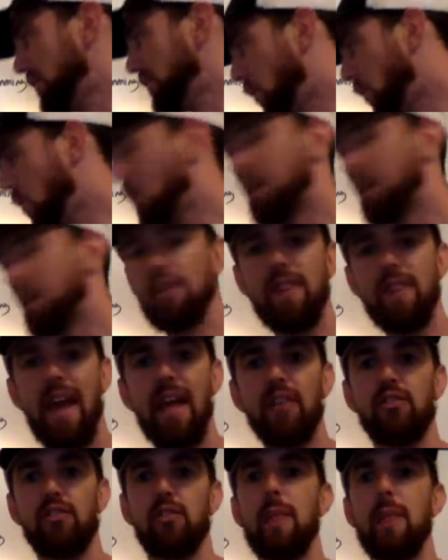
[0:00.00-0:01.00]
for
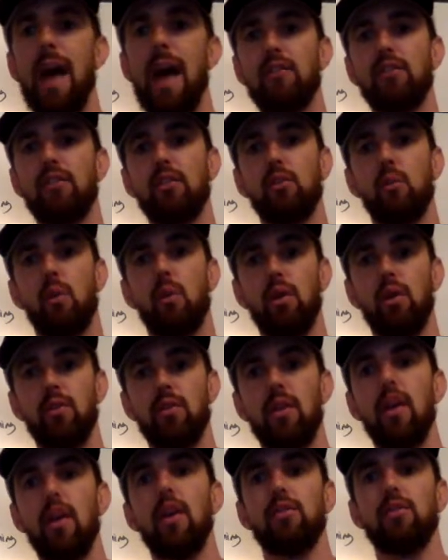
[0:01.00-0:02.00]
advanced gymnastics work.
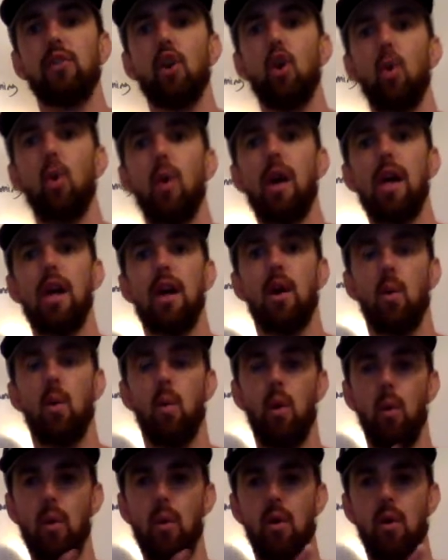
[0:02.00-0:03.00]
So
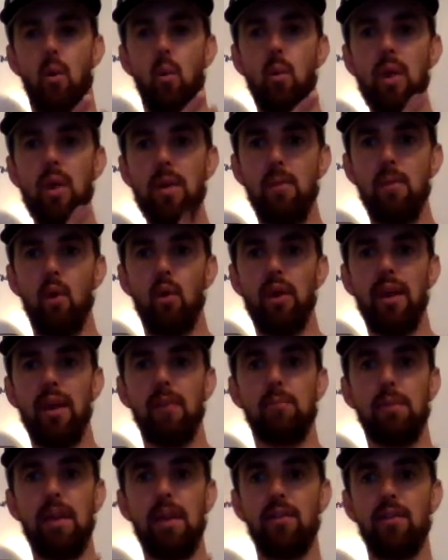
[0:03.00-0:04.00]
where we're rebuilding
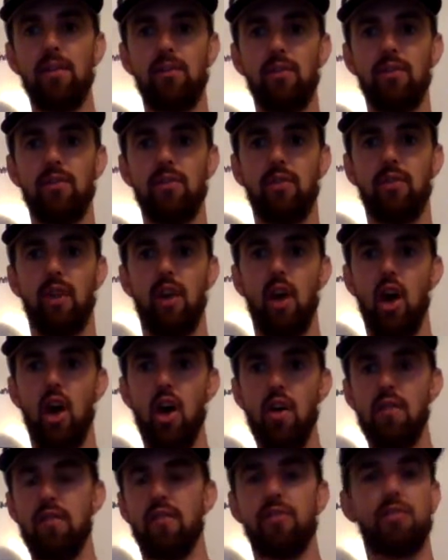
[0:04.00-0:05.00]
pieces
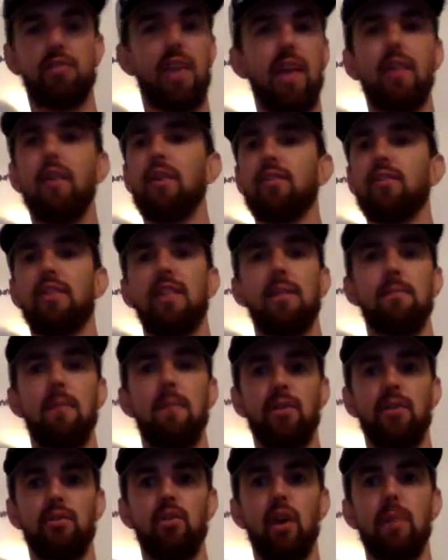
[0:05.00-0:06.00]
of, let's say the
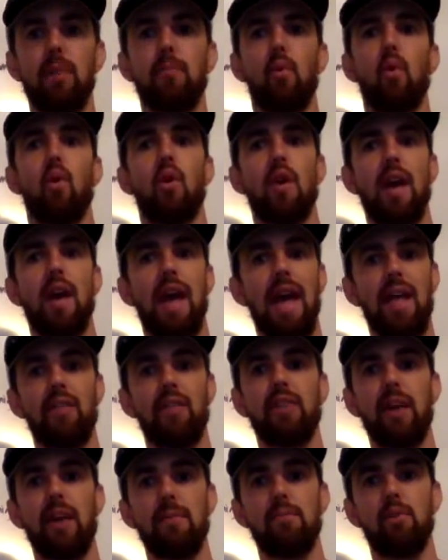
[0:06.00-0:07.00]
muscle up or
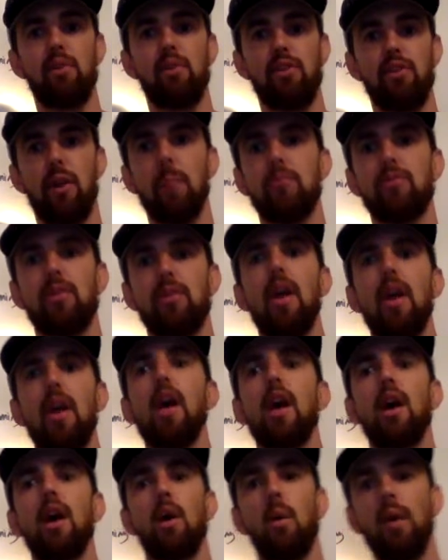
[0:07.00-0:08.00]
handstand push-ups,
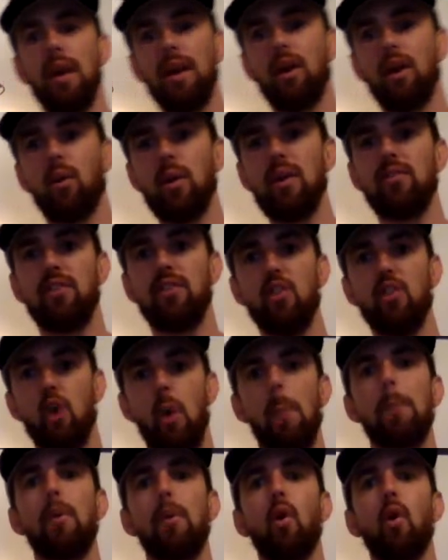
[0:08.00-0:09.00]
increasing their
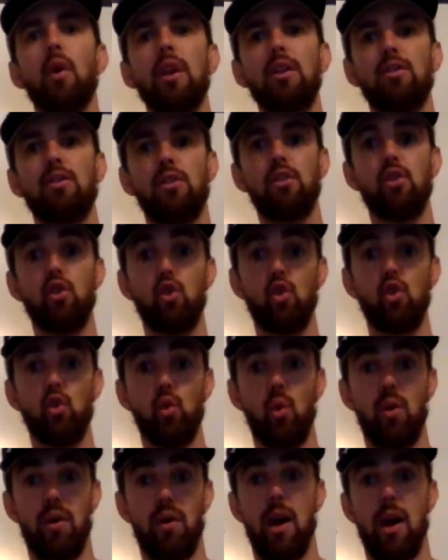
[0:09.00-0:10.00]
ability to
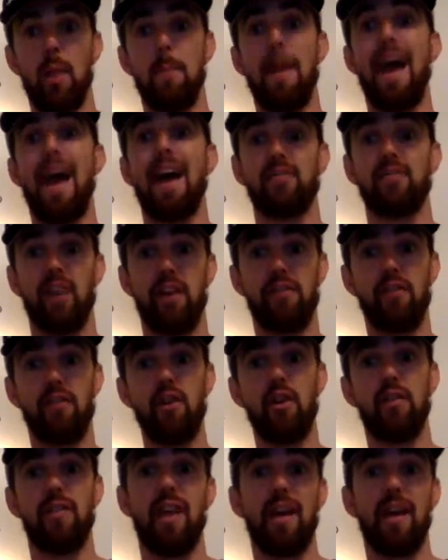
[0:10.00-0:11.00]
do a max
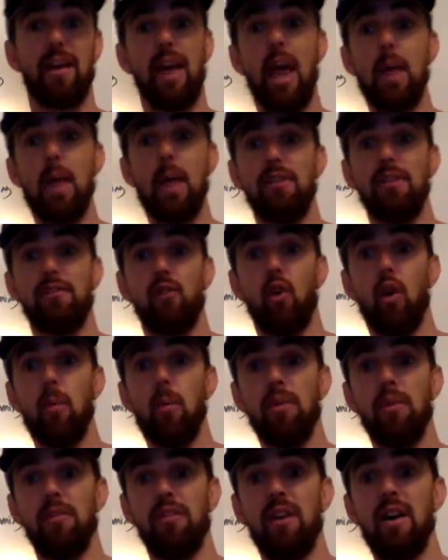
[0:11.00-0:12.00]
effort. That came in the form
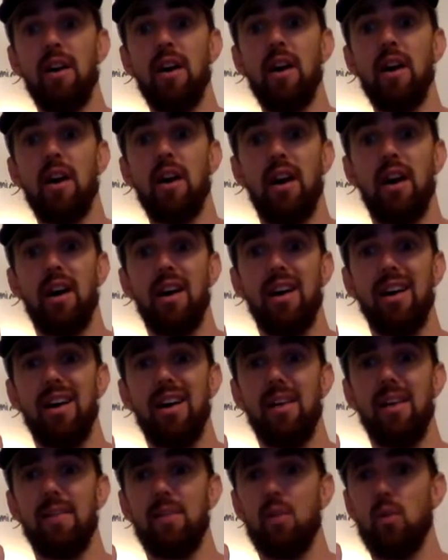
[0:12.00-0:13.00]
of
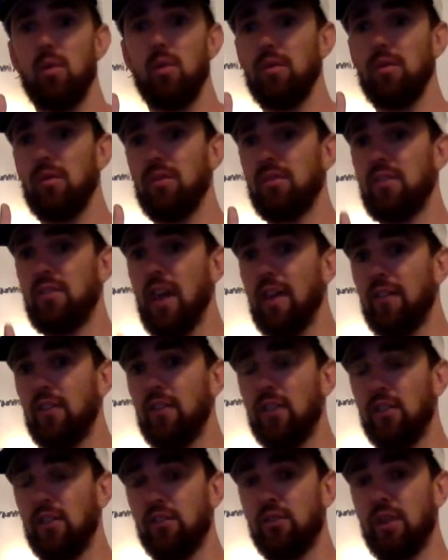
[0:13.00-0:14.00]

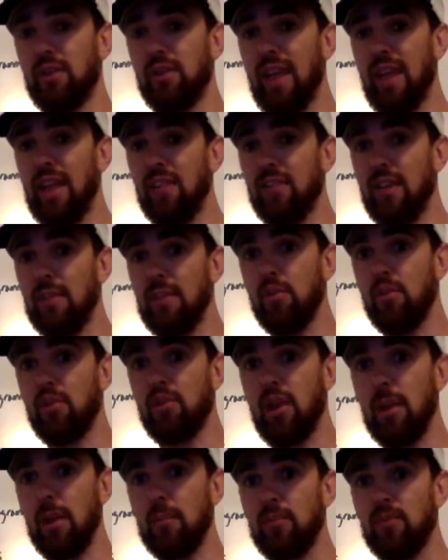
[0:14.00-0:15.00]
deficit strict handstand
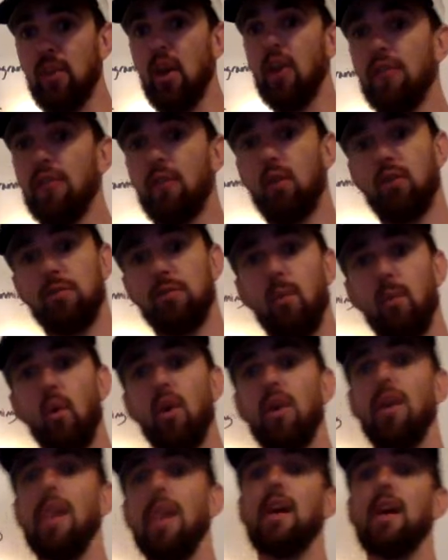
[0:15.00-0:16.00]
push-ups for
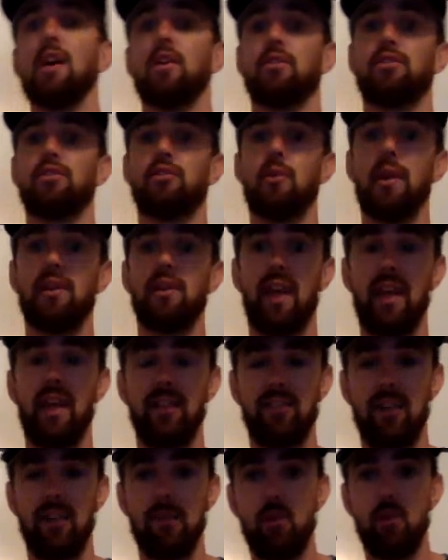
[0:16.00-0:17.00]
sport, strict
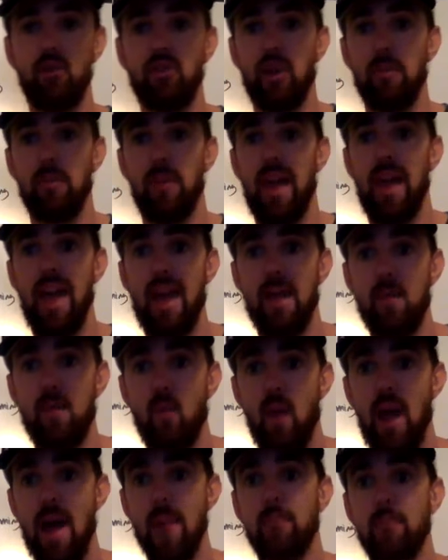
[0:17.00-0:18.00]
handstand push-up
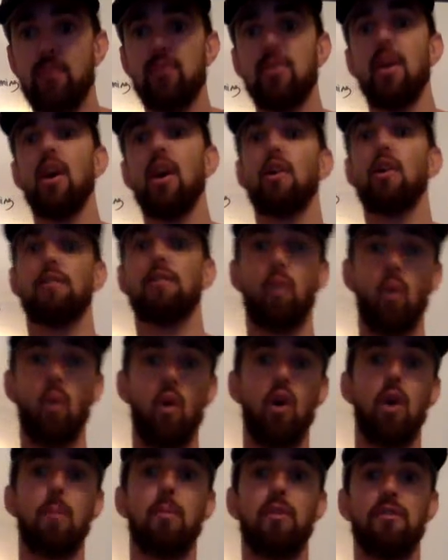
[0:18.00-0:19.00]
AMRAPs
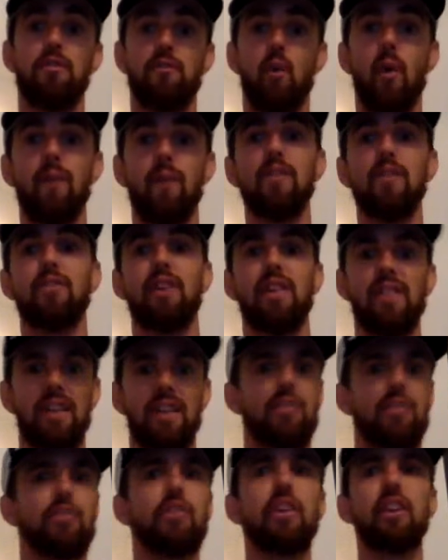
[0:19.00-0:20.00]
for performance, and then
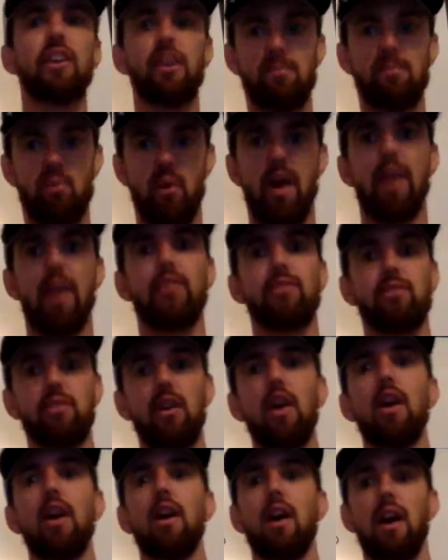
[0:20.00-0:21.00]
seated press
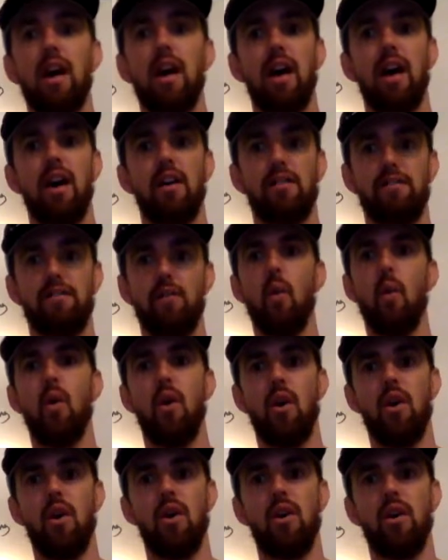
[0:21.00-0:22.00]

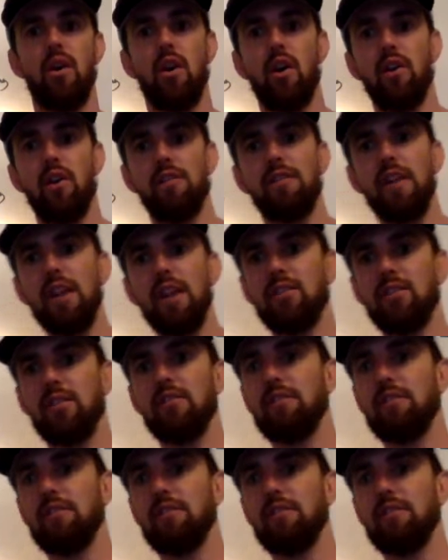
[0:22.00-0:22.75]
for our fitness and